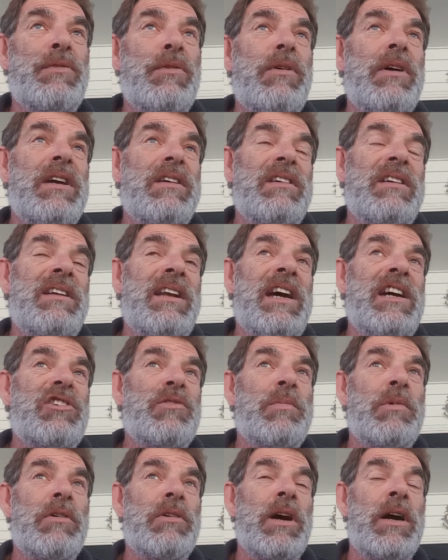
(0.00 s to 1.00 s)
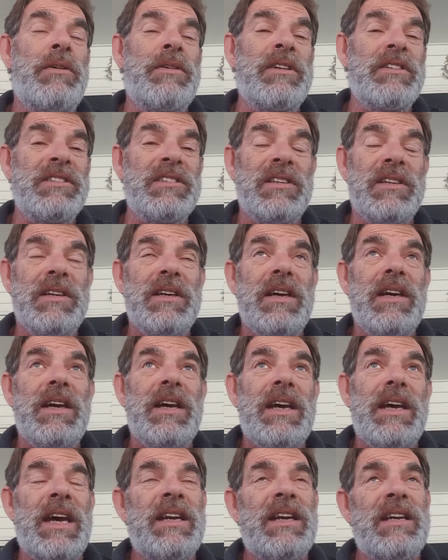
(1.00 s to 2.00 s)
for, as in large block owners,
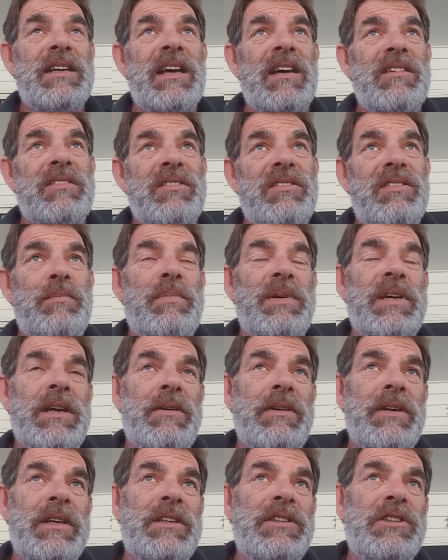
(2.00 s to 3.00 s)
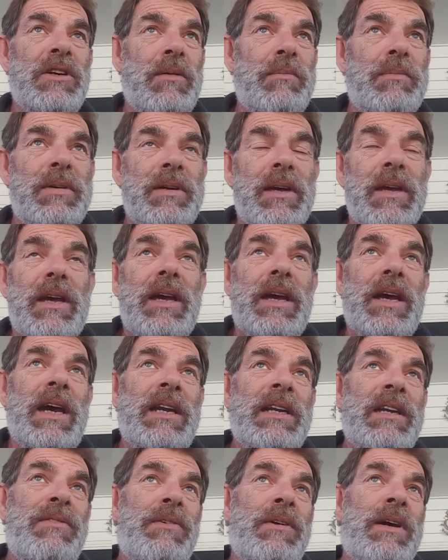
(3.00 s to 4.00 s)
and it does a superior job.
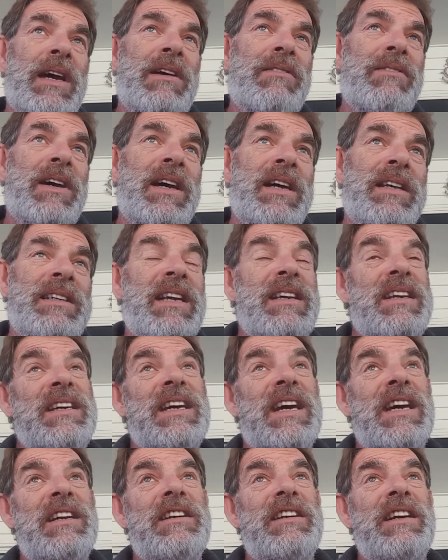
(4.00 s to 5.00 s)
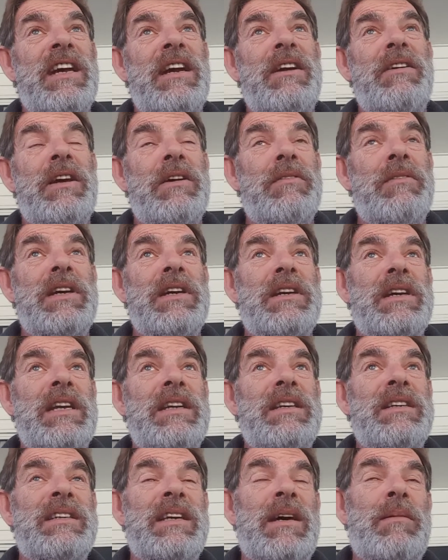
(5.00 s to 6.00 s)
And if you have a dedicated area where you
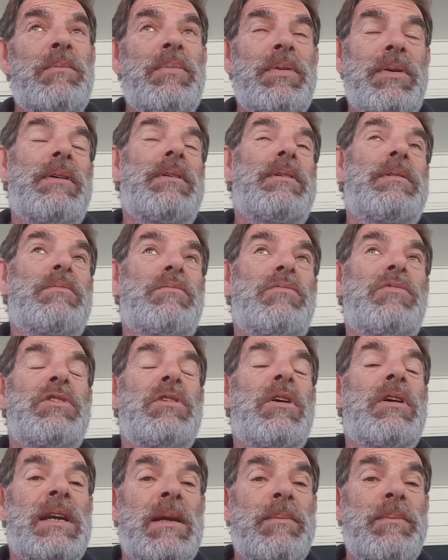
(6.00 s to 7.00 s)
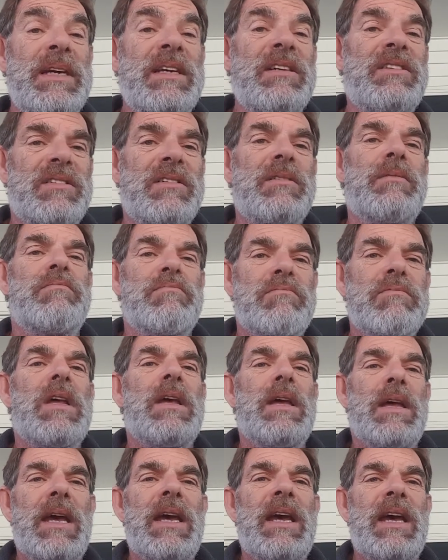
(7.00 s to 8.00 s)
can dump your clippings,
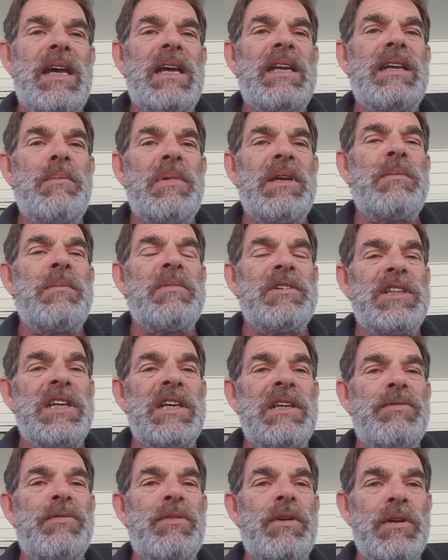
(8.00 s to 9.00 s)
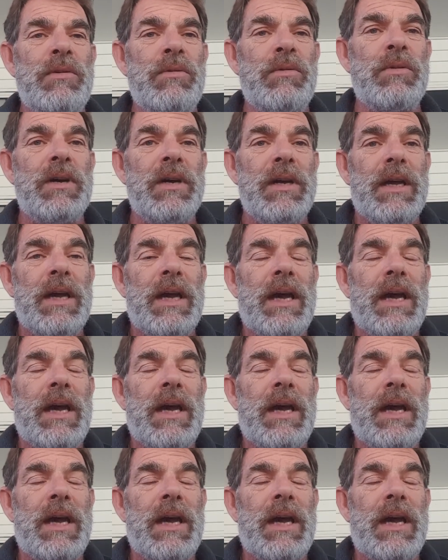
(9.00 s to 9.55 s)
it'll be the machine for you.